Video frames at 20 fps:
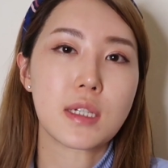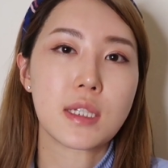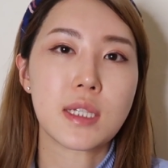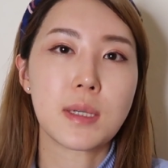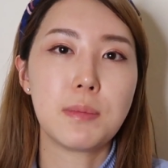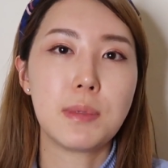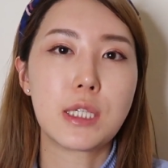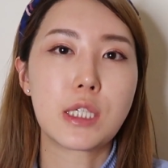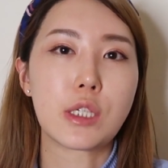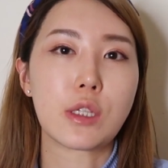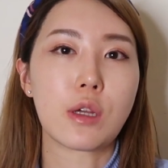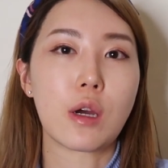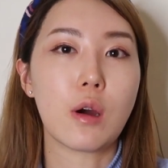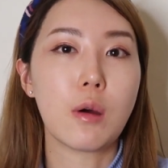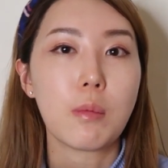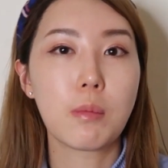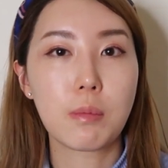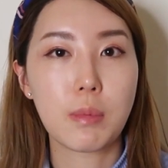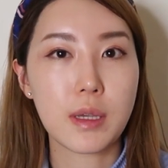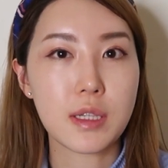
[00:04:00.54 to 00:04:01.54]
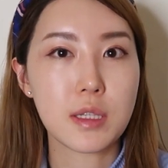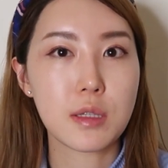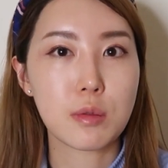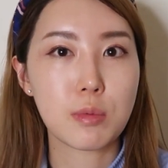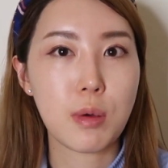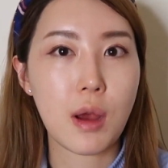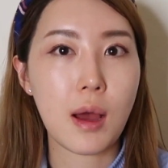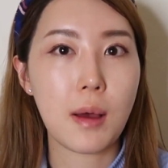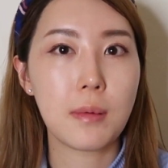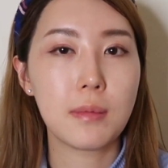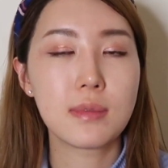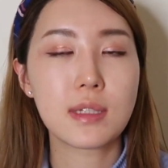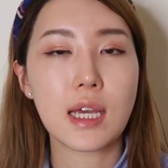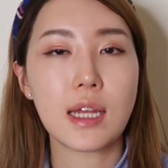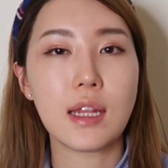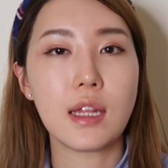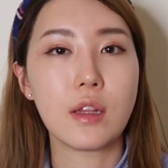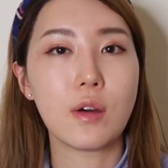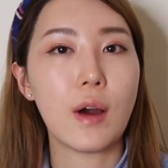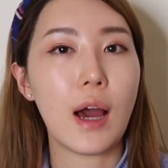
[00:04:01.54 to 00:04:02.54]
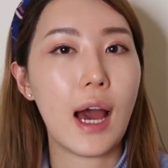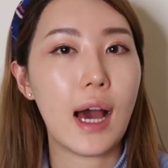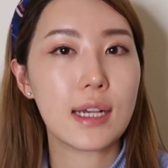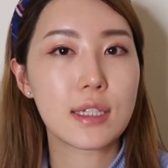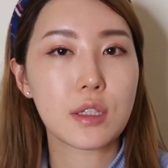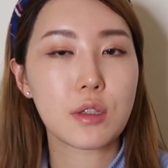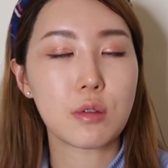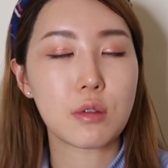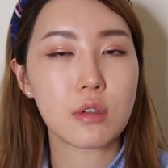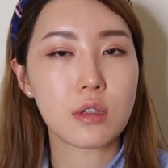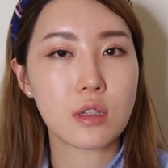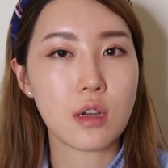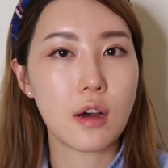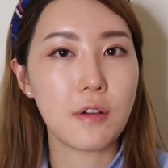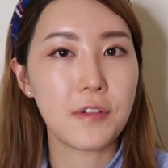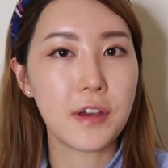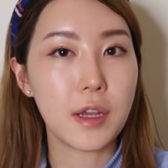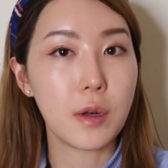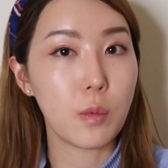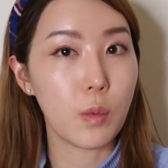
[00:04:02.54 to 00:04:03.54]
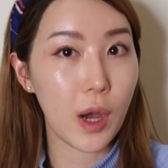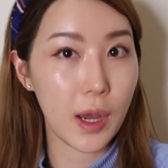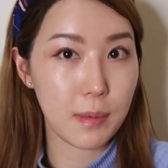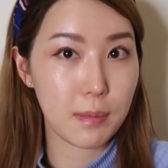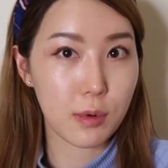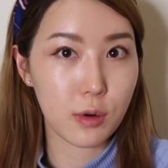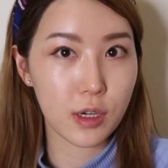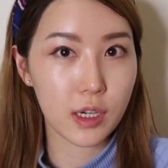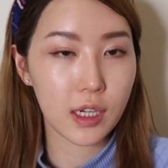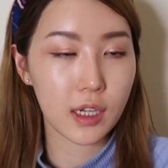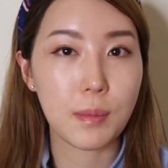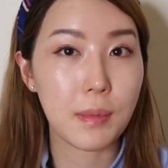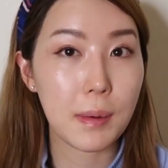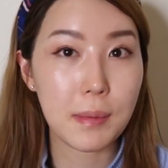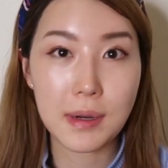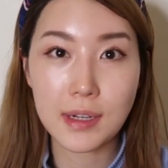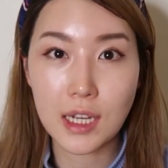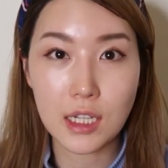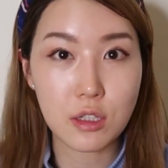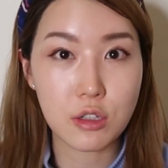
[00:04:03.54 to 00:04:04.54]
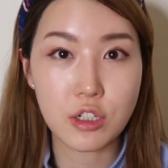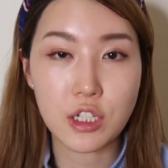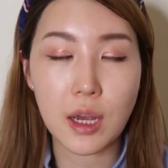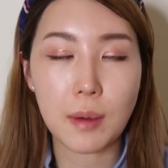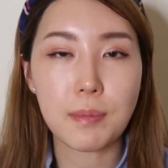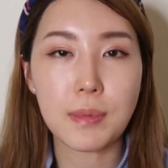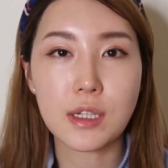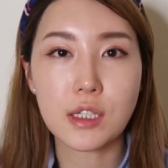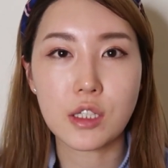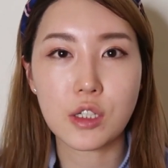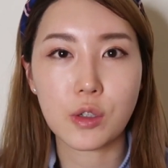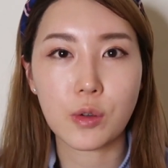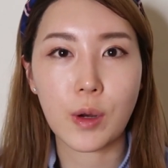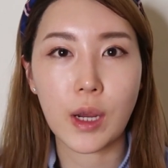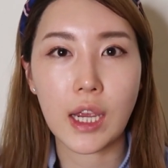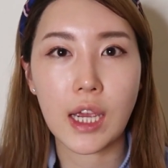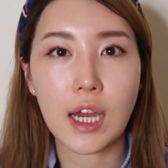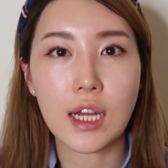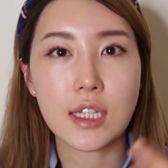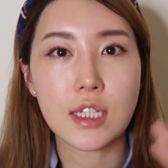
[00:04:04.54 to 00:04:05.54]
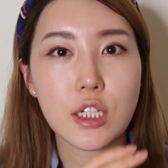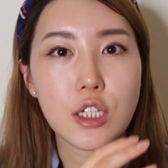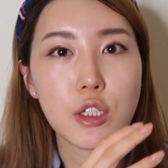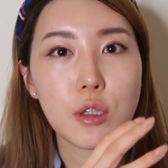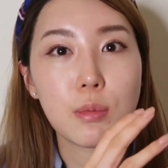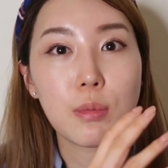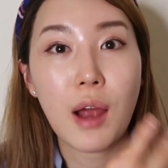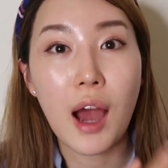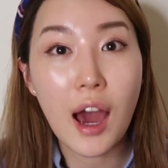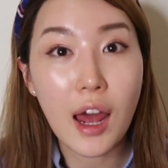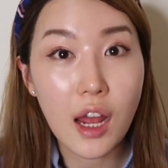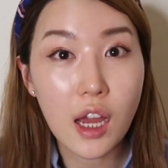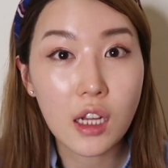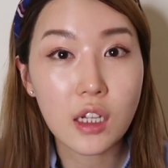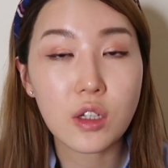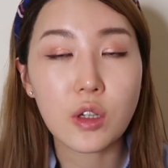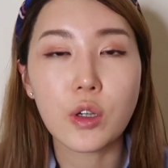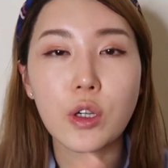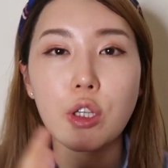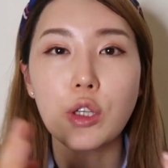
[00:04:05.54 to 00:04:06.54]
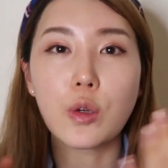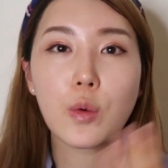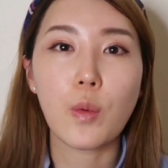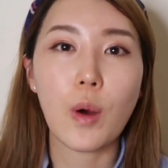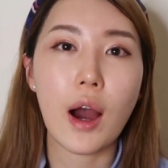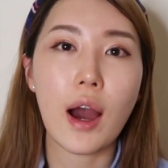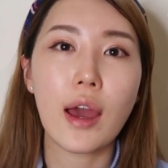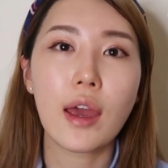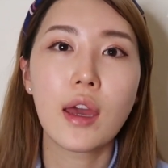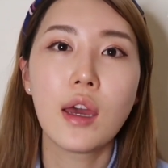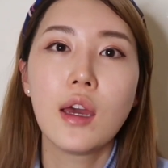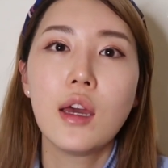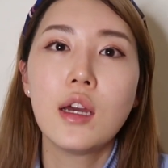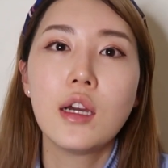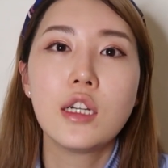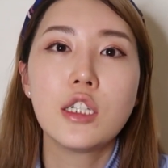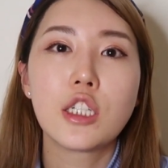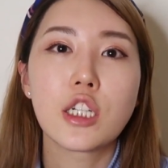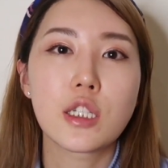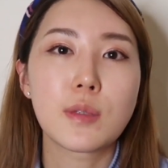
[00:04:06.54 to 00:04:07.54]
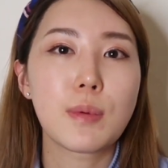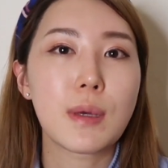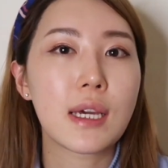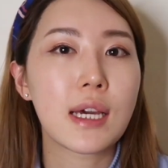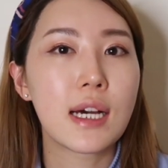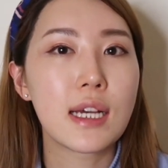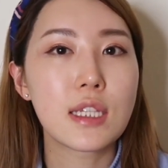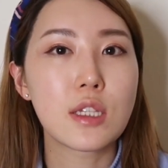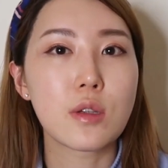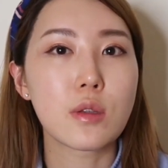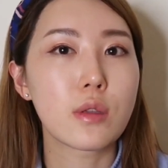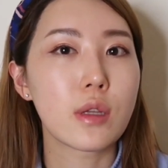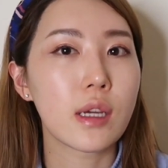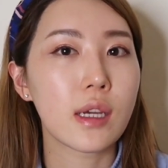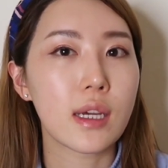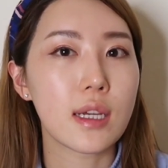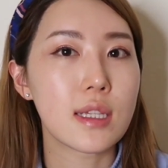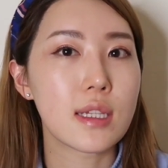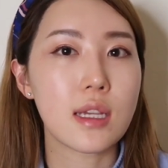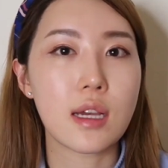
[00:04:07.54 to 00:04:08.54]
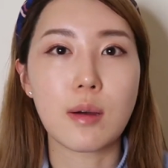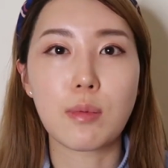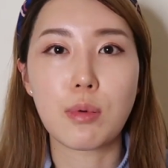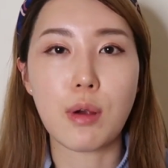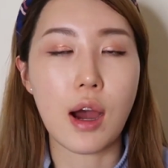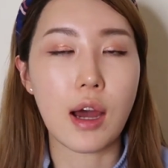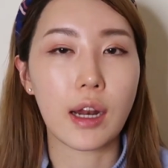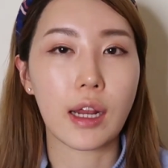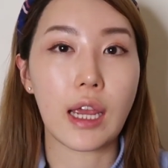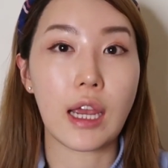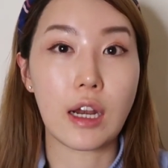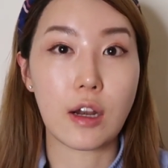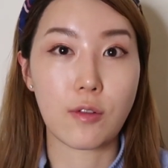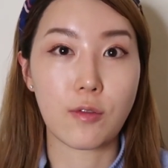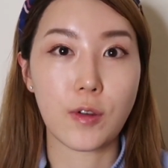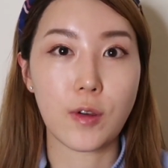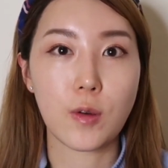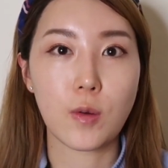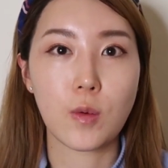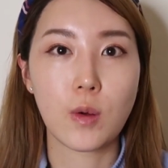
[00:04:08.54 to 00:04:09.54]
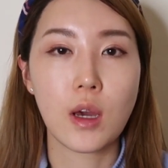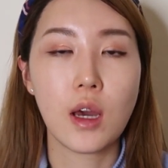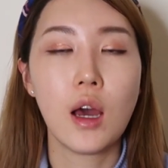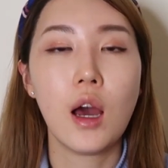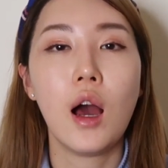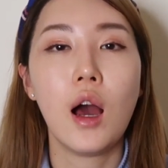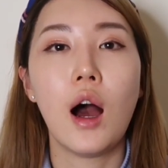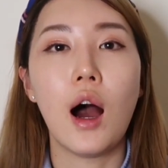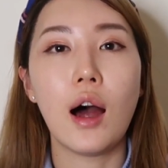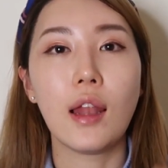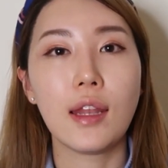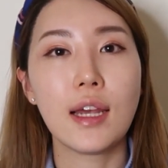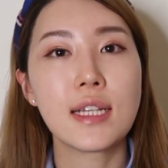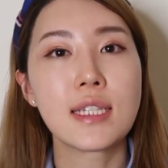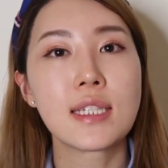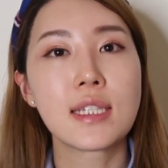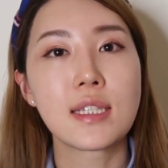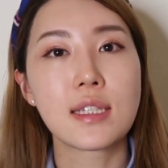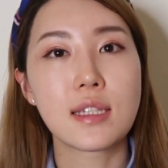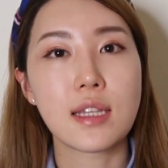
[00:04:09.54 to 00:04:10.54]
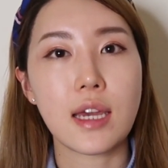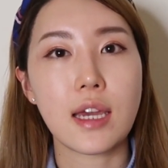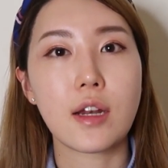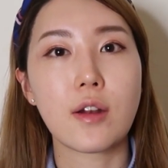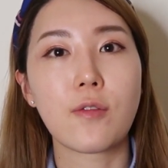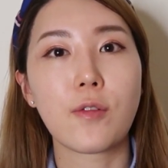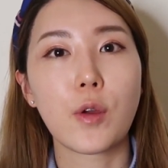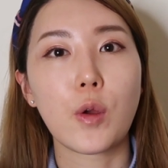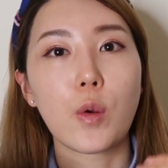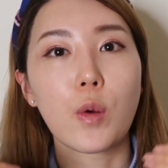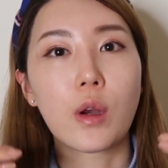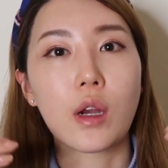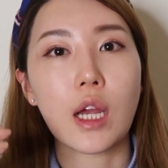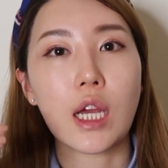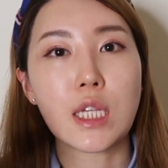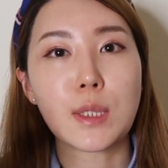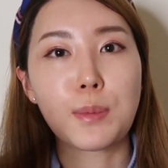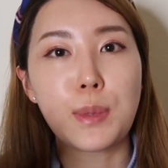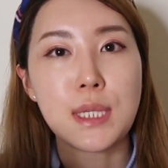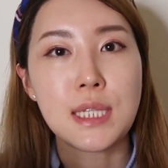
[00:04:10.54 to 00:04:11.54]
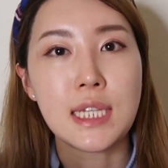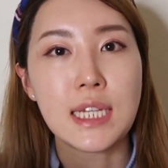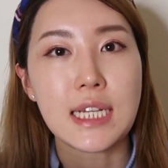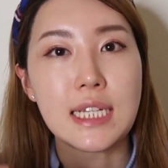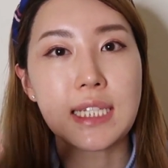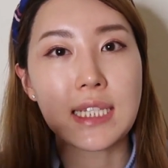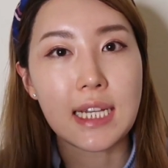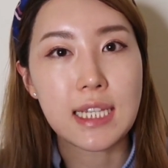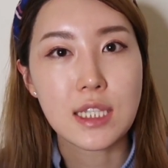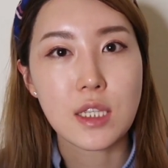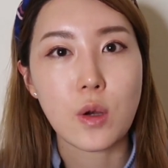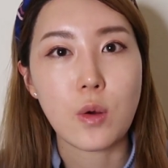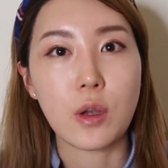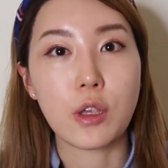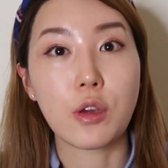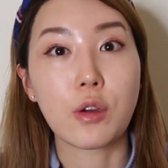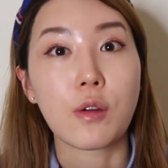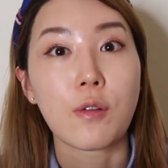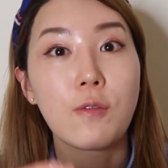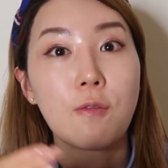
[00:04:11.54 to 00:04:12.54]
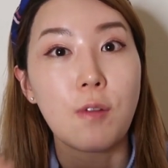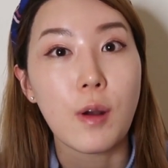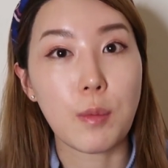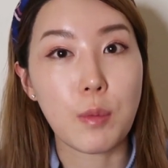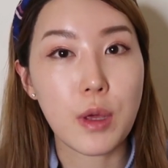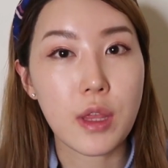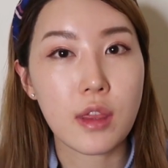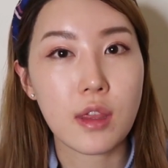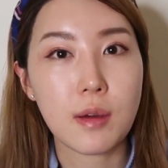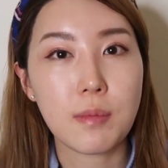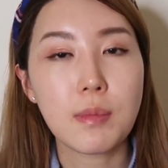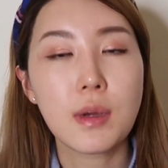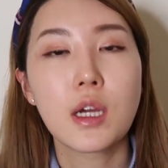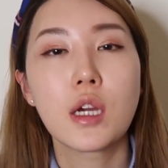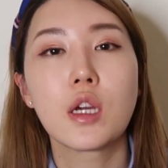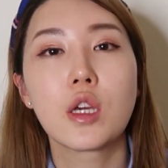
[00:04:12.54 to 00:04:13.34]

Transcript: that are similar to their own business problems and then they'll ask you to solve it in whiteboarding. Remember not to jump in to create a digital product or UI just because you think it's a product interview unless the interviewer explicitly says so and you confirm with them.